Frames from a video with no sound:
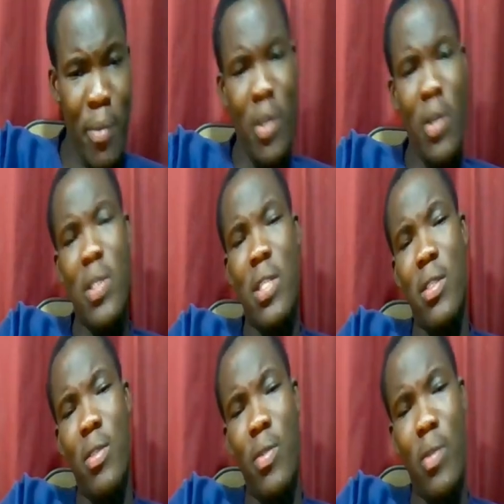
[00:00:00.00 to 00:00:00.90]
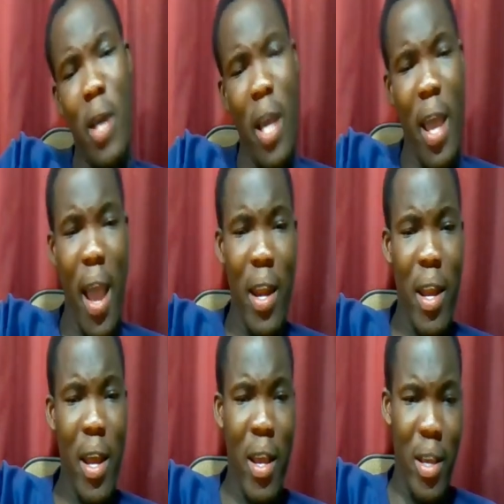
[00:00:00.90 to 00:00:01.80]
what about now has 7
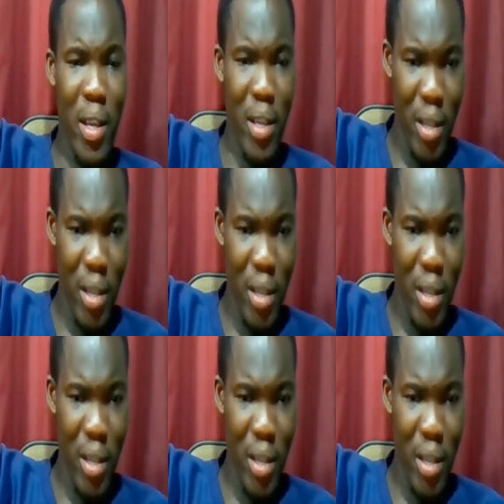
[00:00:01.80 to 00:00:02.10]
years?